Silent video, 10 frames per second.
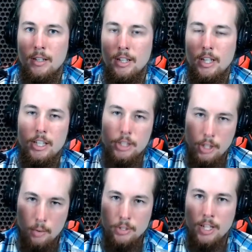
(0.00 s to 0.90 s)
He
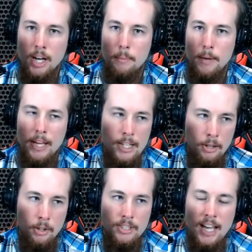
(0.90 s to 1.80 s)
shows up and he
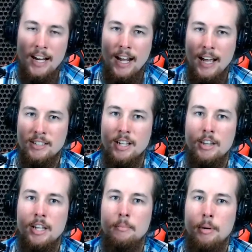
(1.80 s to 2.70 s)
looks at it as
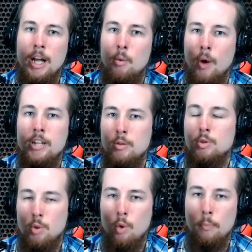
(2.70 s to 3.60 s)
nothing but a way to
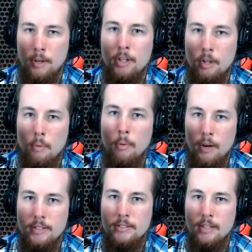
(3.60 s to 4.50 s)
score political
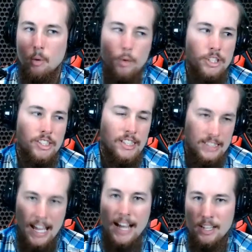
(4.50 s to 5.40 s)
points, which is
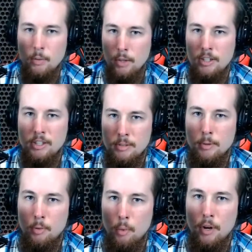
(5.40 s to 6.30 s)
exactly what
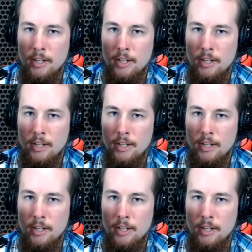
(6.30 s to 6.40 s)
Elizabeth Warren